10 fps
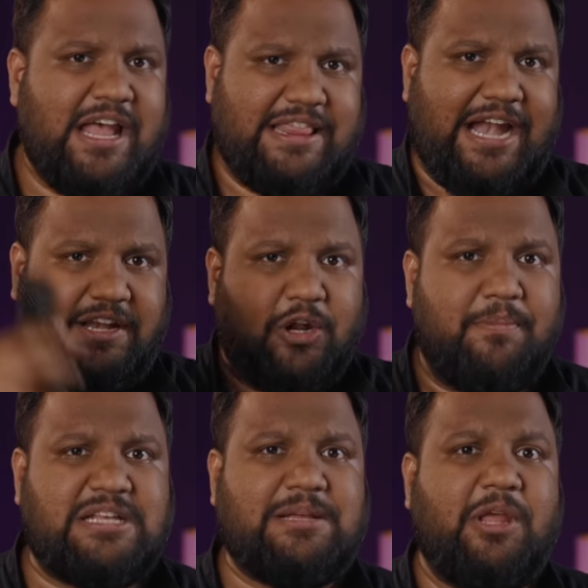that you know
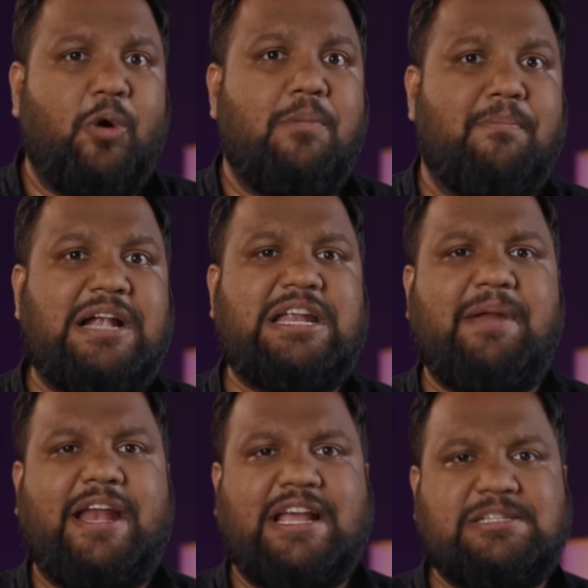makes up the whole
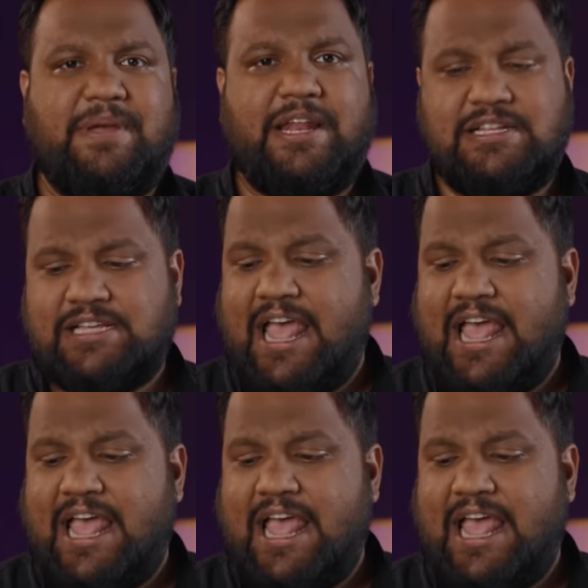multimedia experience.